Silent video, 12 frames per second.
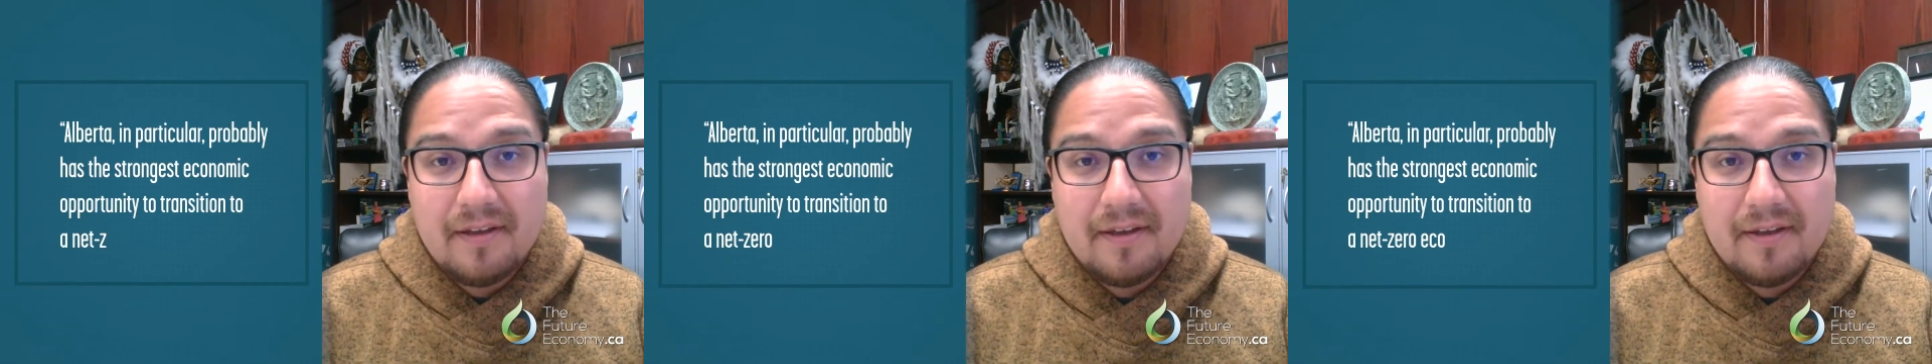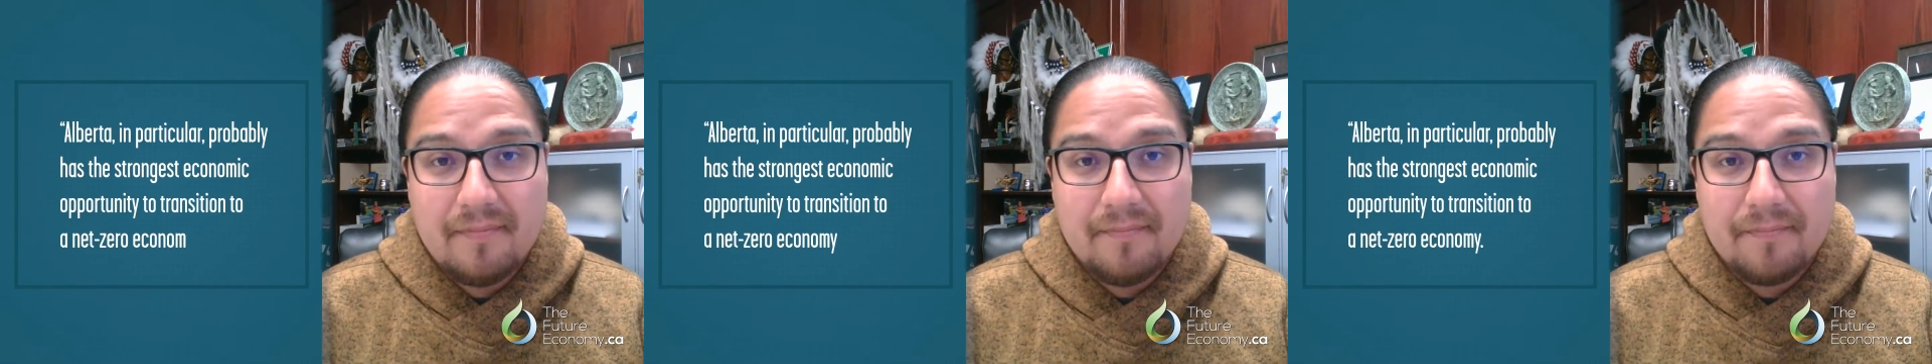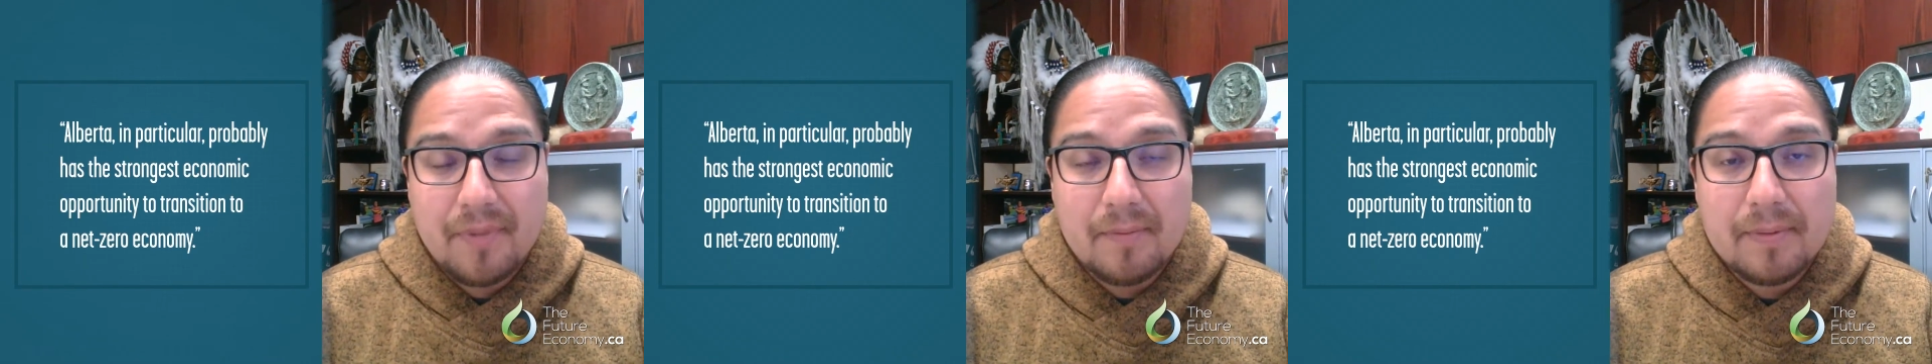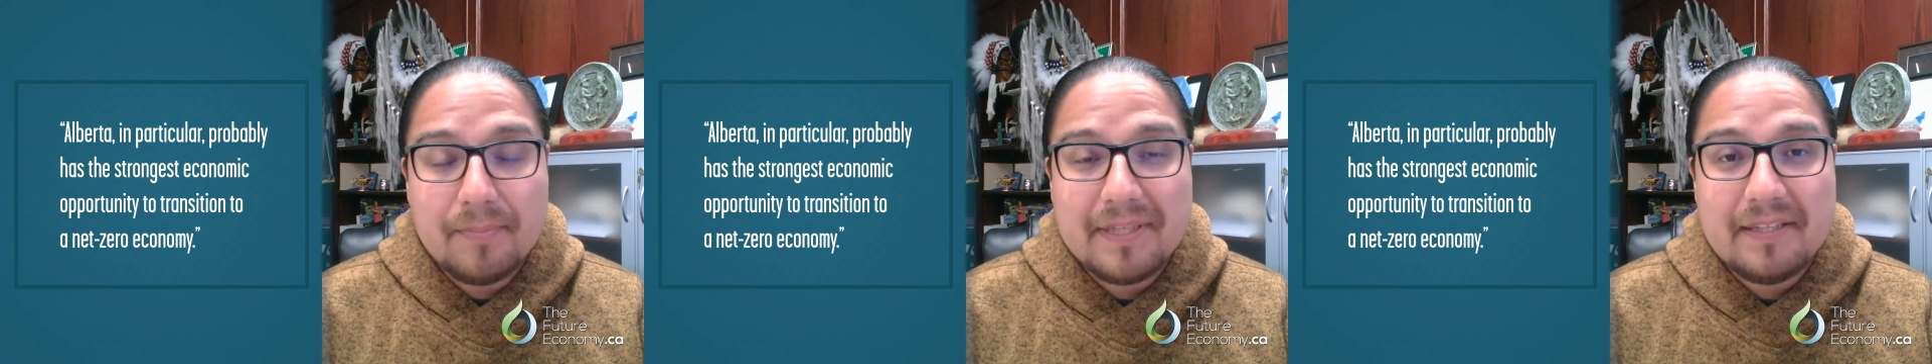um,
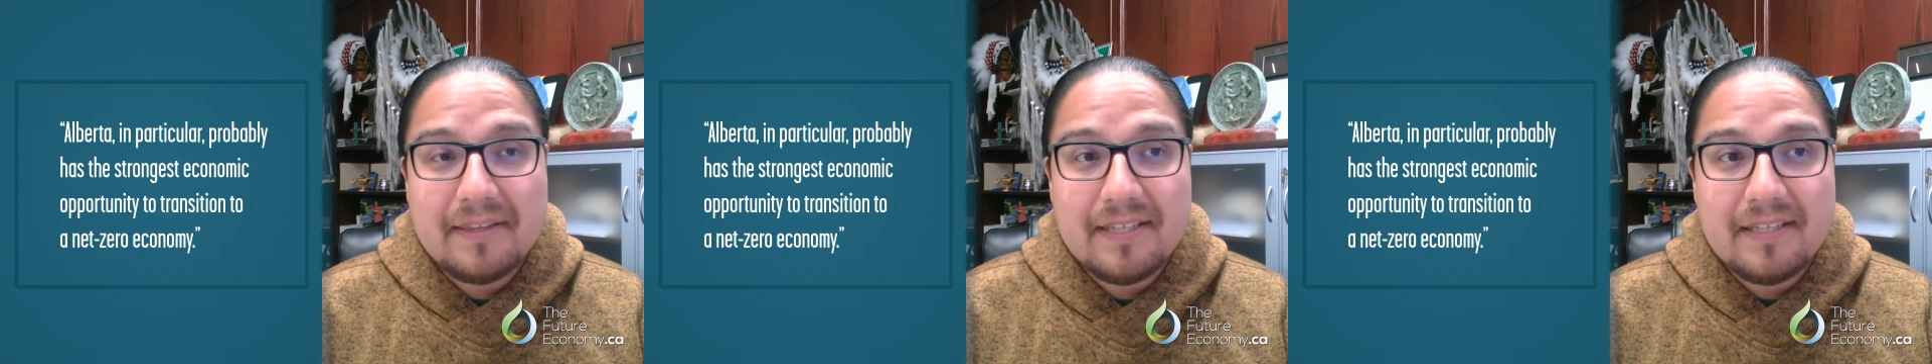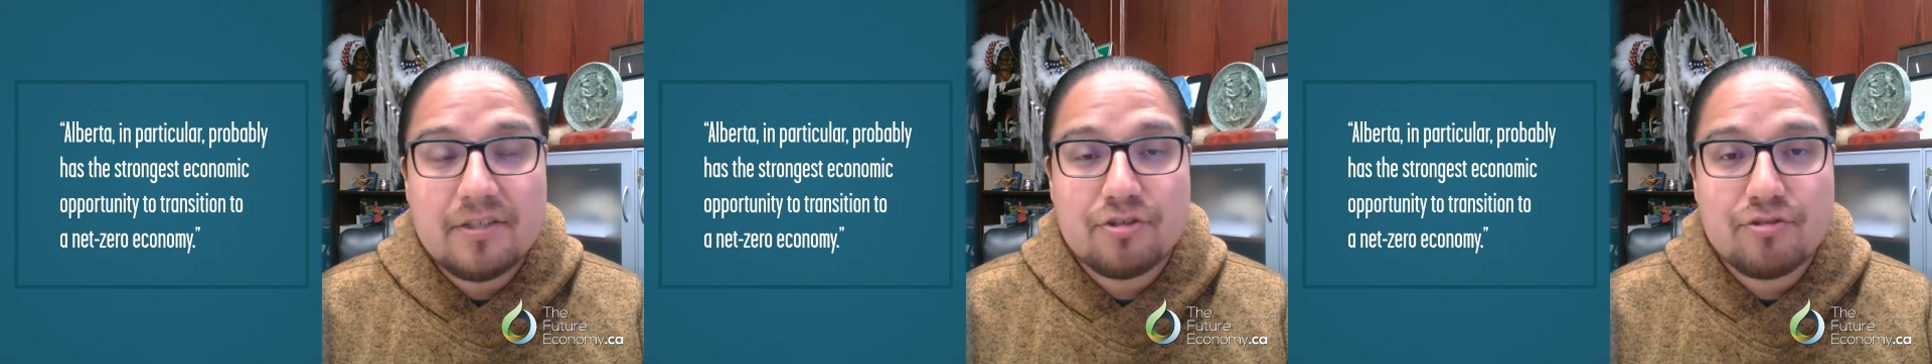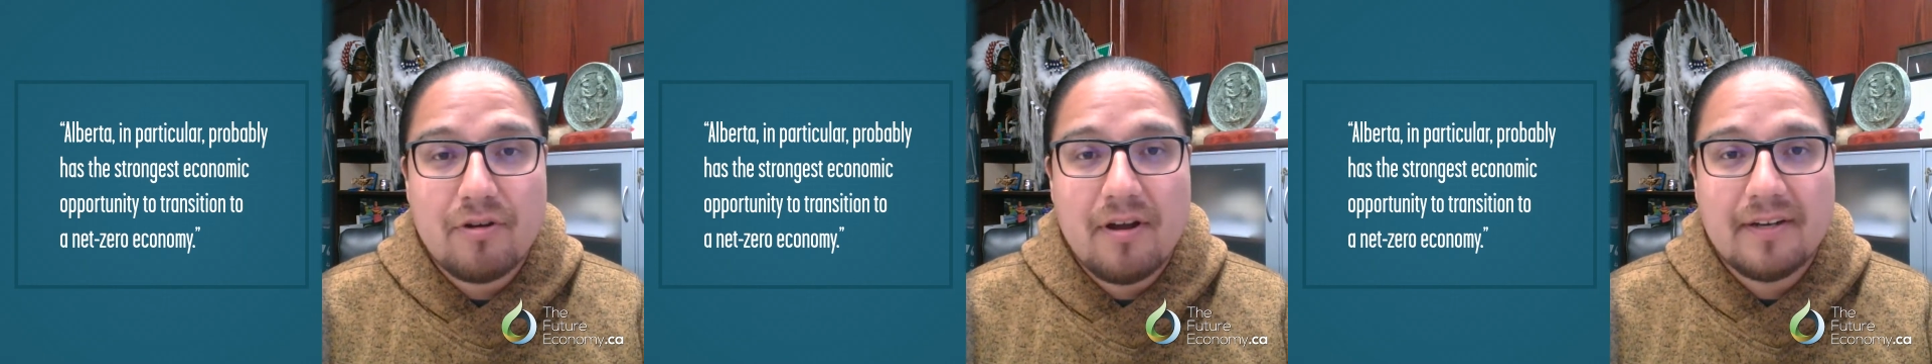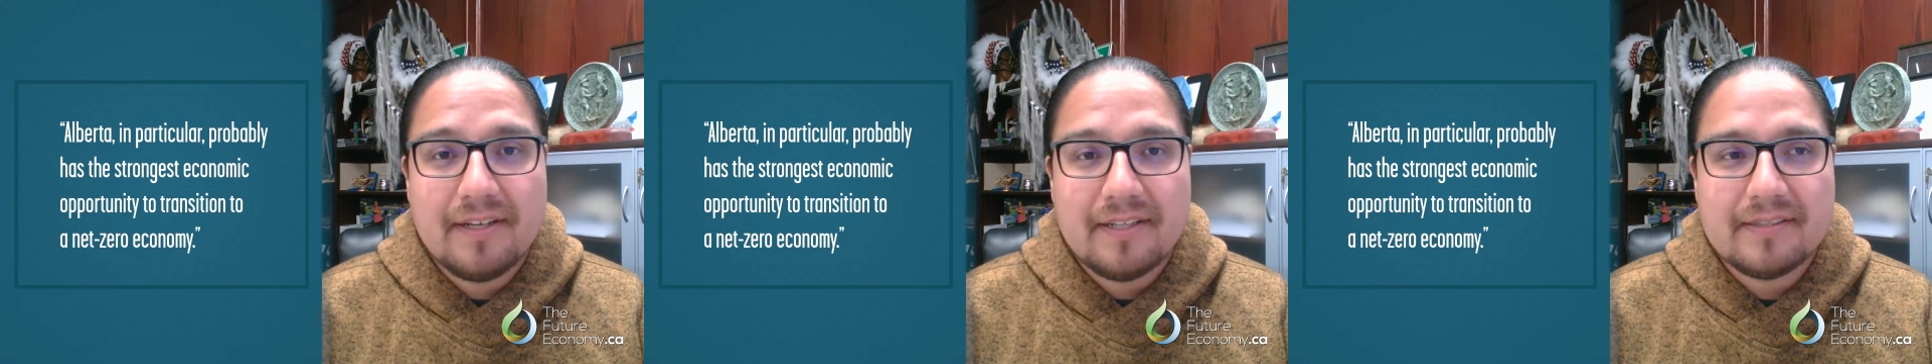probably the
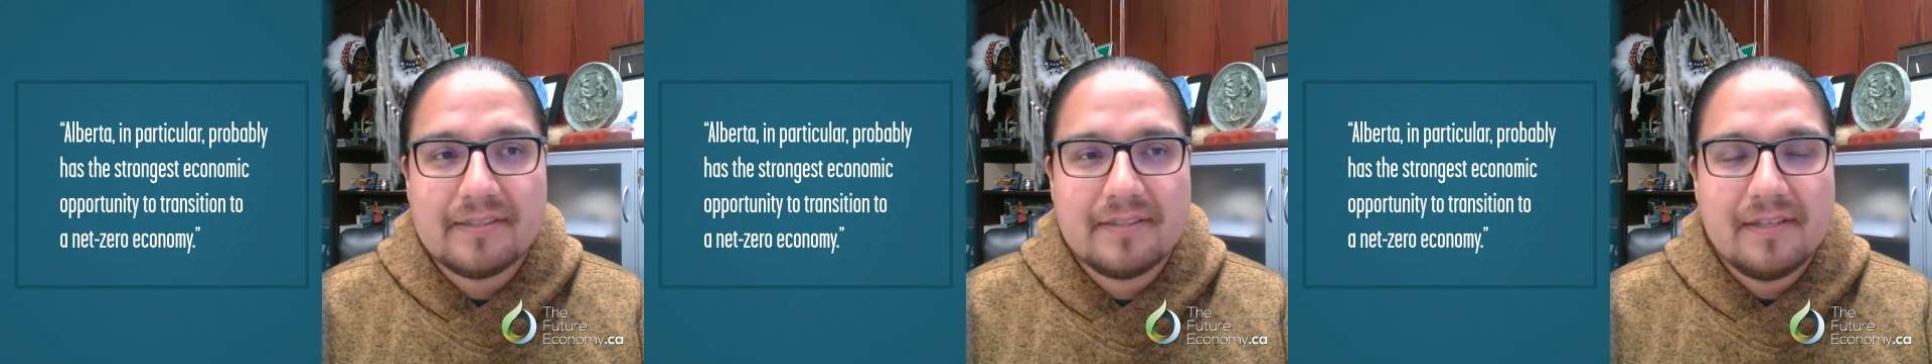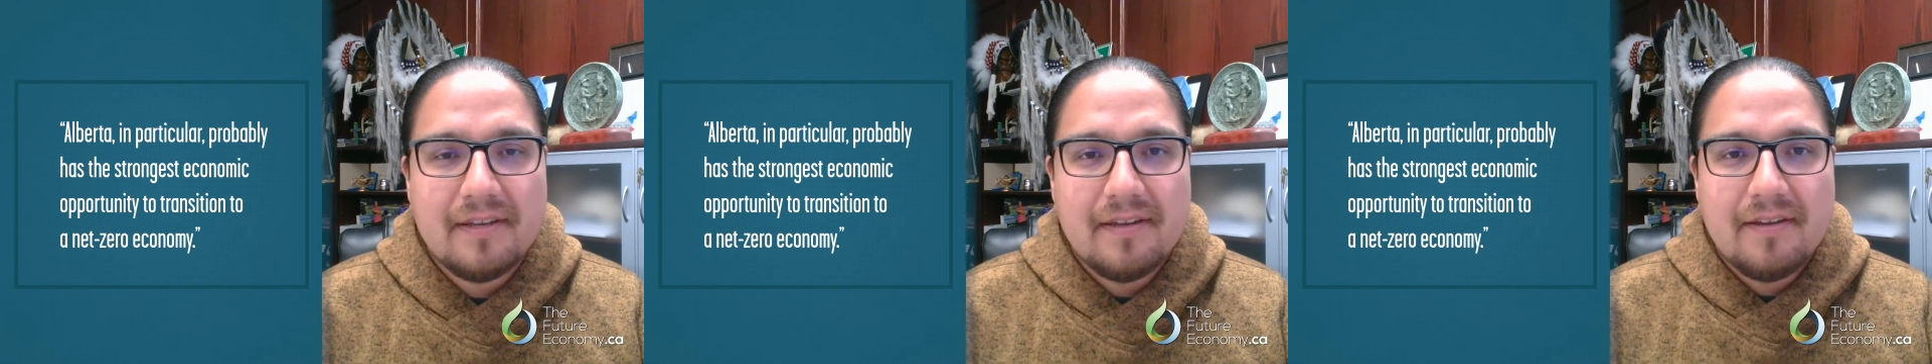strongest